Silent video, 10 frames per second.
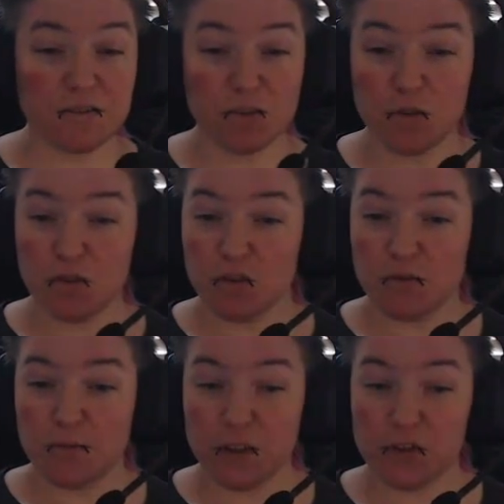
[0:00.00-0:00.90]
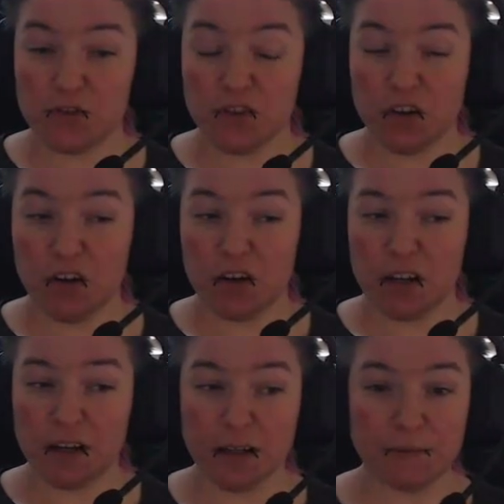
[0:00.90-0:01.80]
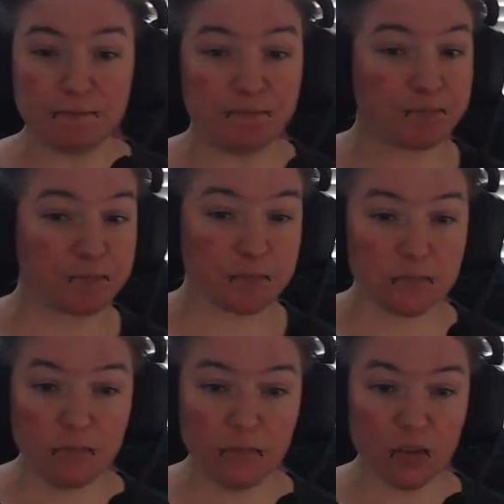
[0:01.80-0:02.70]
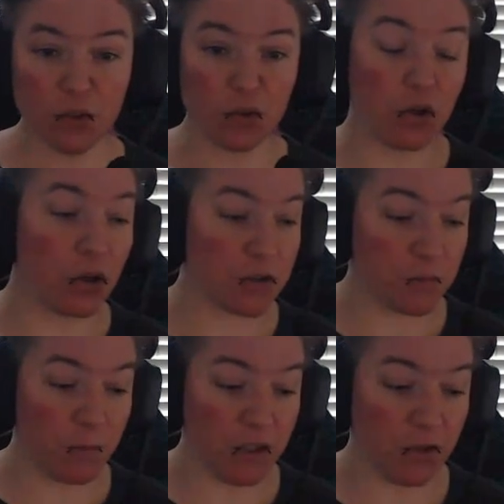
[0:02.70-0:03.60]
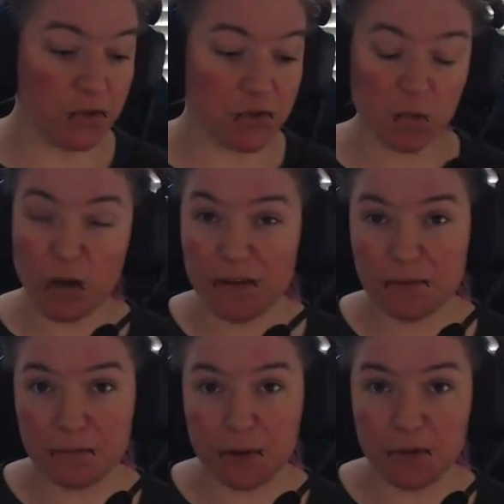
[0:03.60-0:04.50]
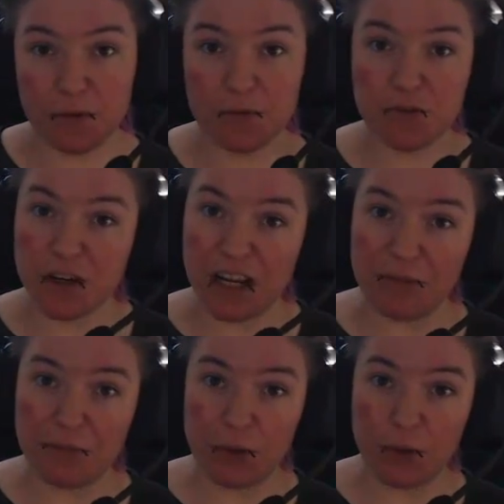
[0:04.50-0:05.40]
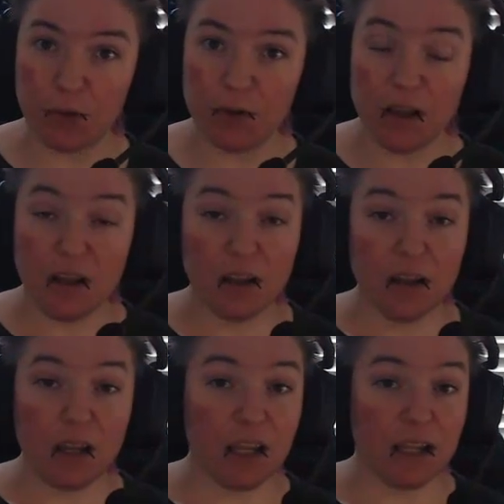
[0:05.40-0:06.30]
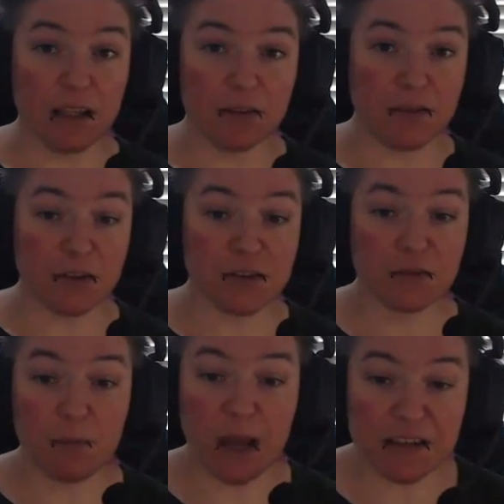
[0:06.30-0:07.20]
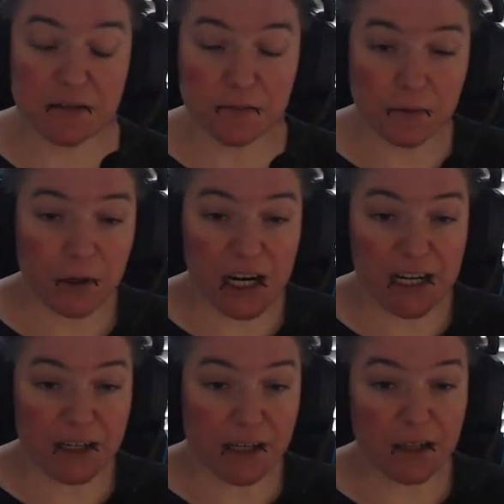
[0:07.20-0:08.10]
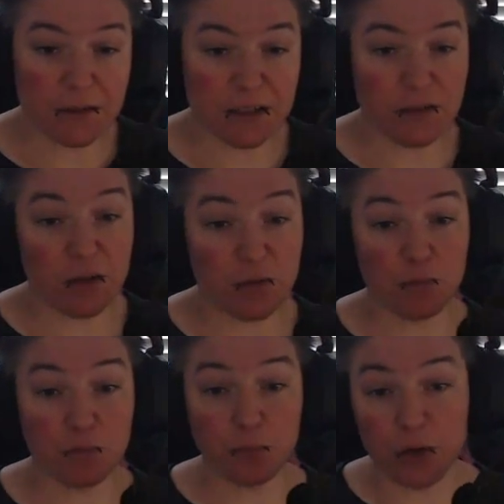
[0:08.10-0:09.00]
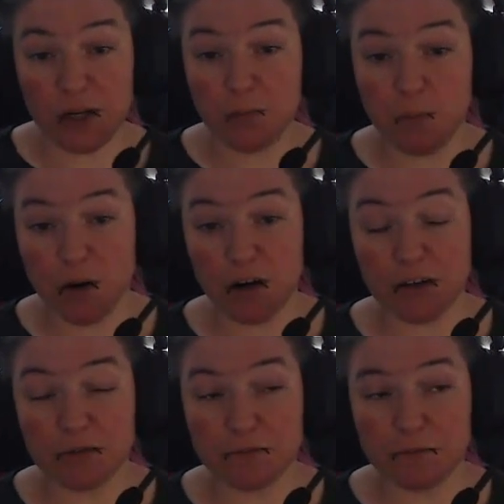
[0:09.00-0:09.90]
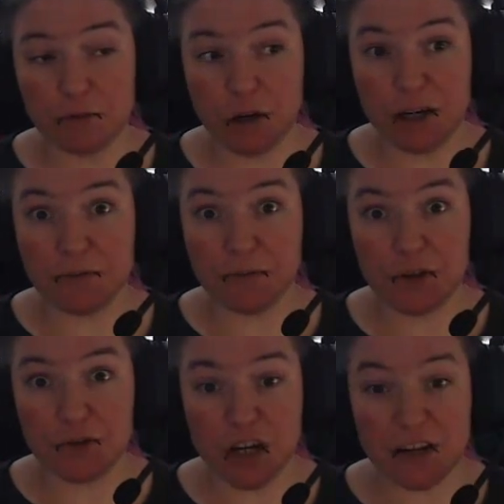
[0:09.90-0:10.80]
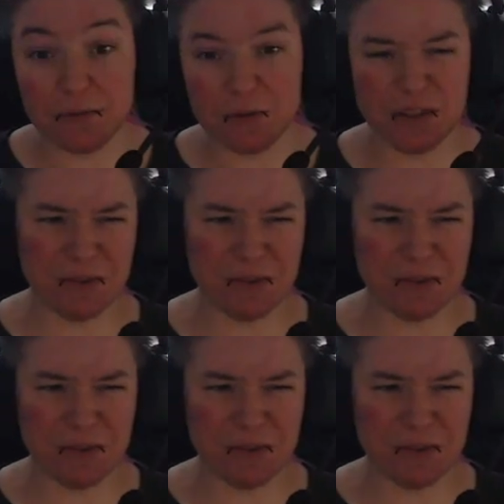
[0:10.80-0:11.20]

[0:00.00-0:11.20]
So you could feed your dog cooked meals, wet food, dry food, and there's a massive variety out there, like Red Barn grain-free dry food.